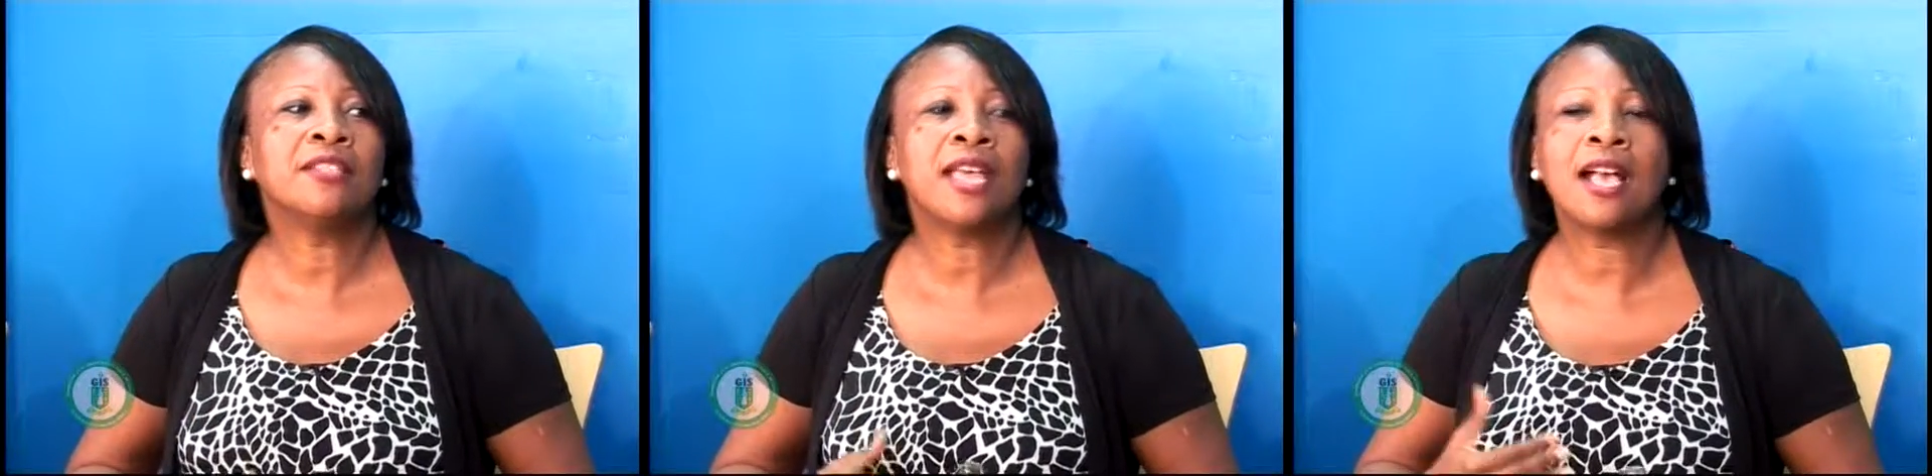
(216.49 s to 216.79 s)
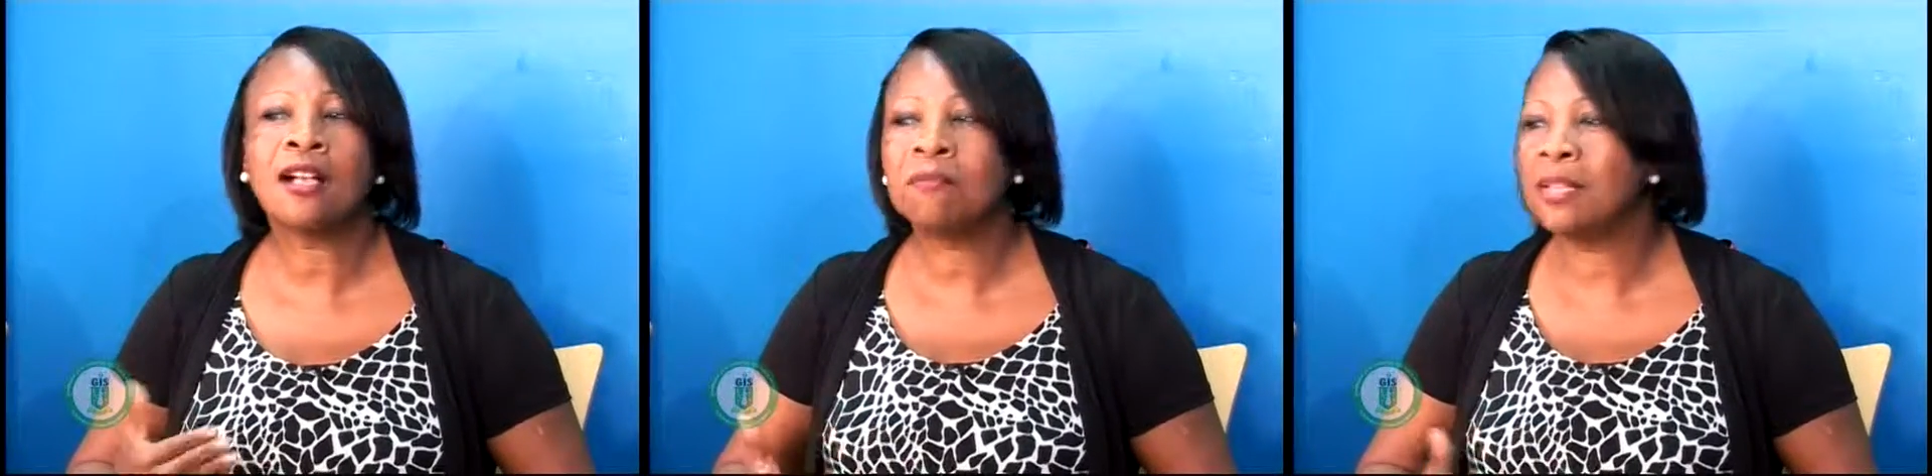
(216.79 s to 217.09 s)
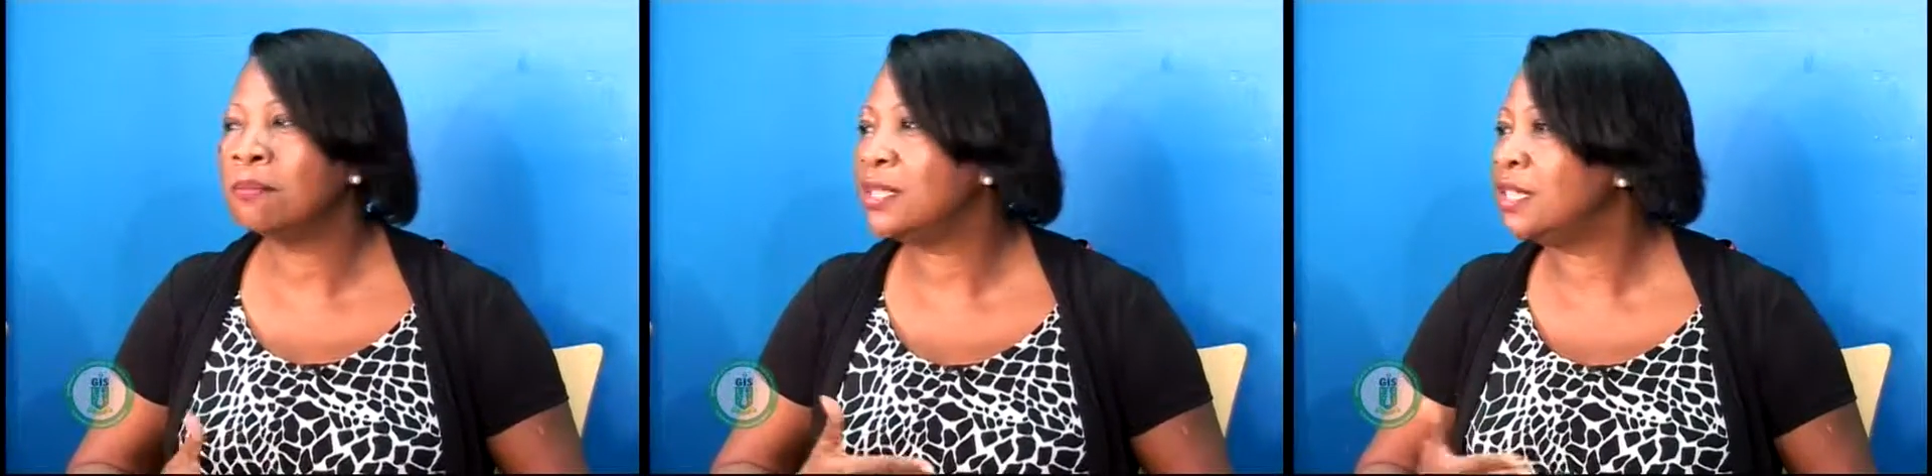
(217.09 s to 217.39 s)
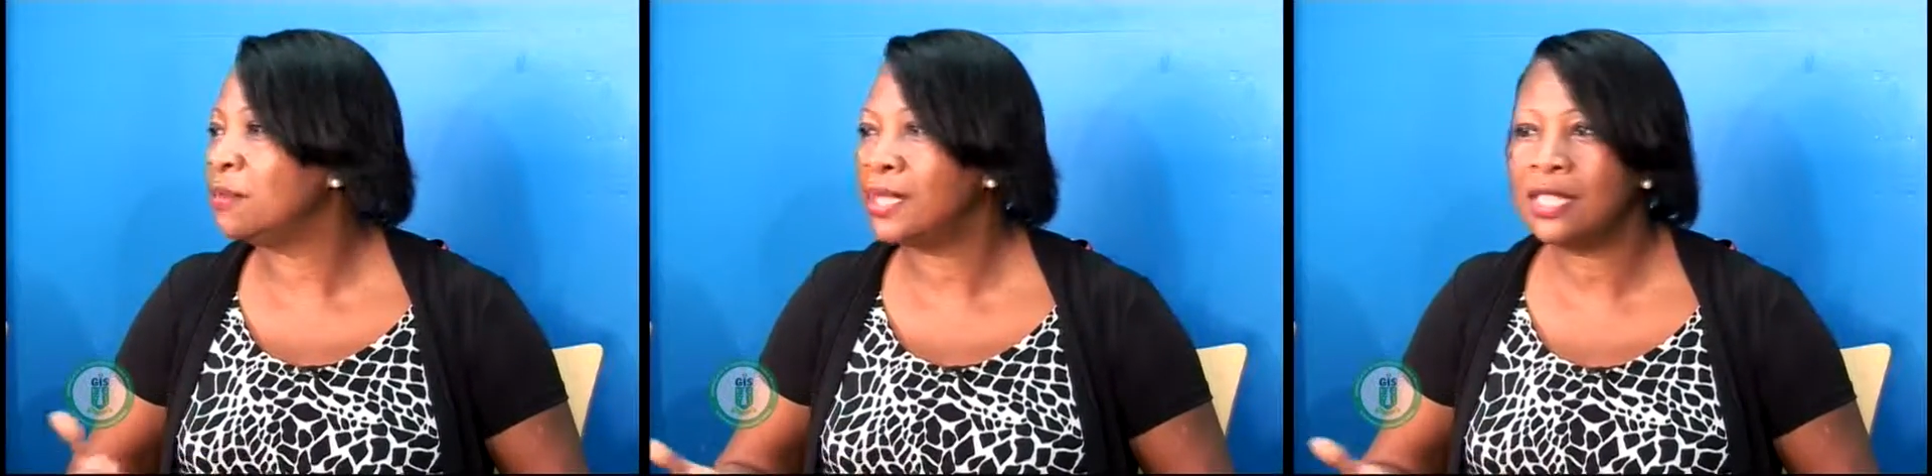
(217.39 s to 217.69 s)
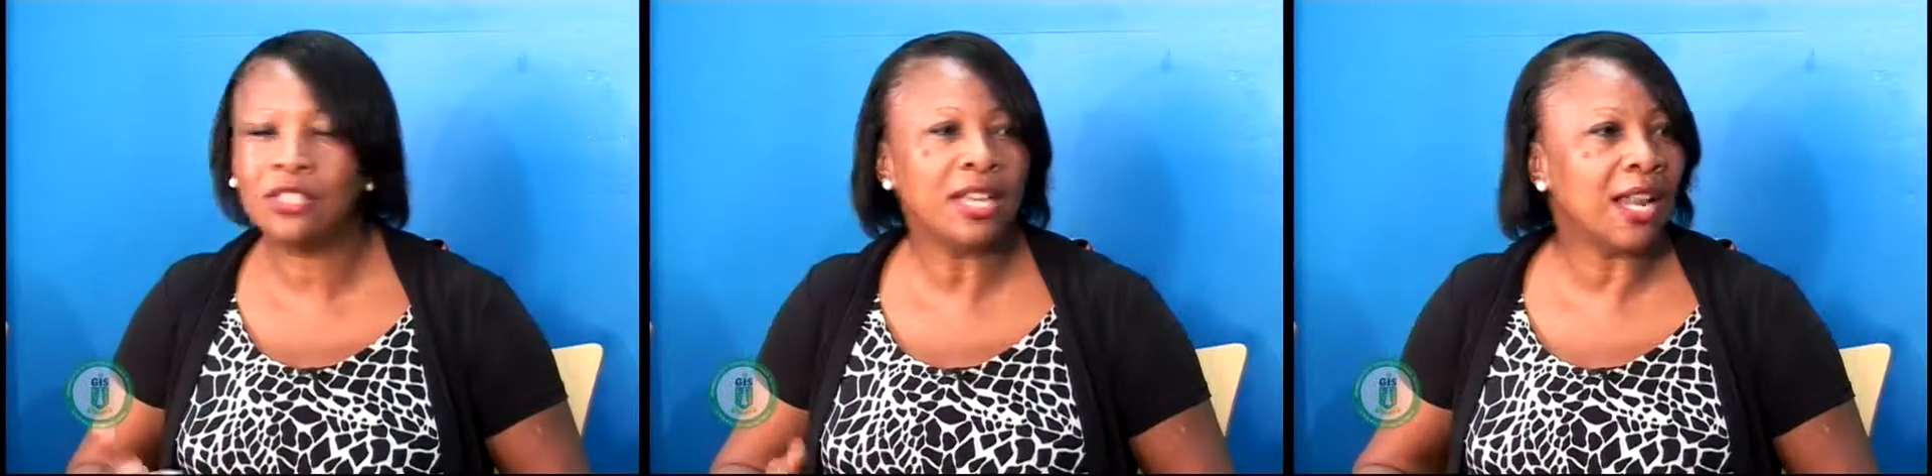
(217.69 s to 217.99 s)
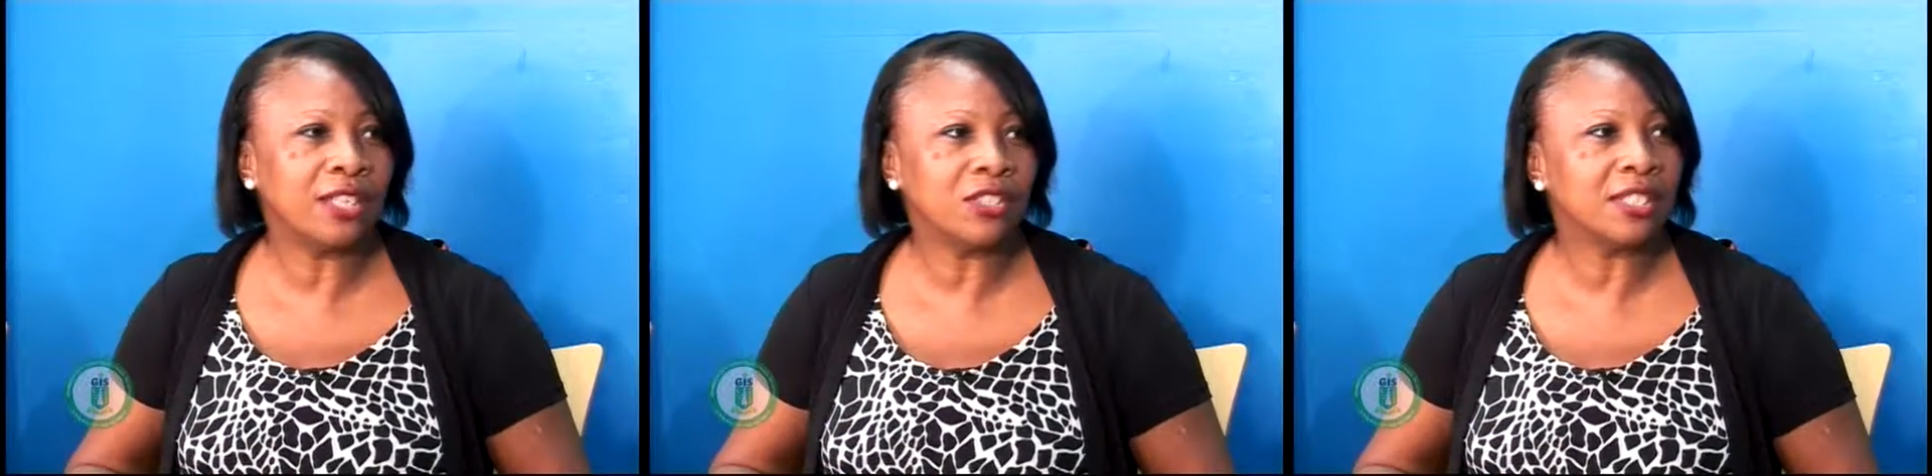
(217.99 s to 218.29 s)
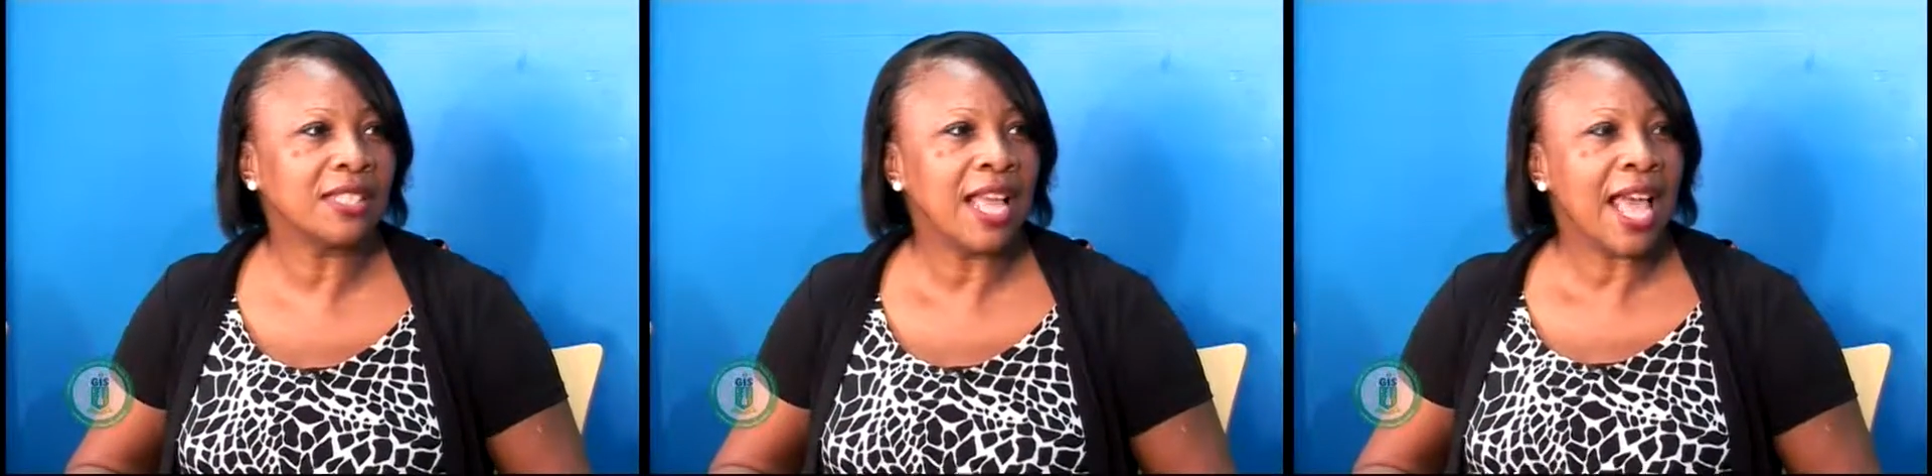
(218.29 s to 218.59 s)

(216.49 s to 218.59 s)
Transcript: to help them deal with these challenges,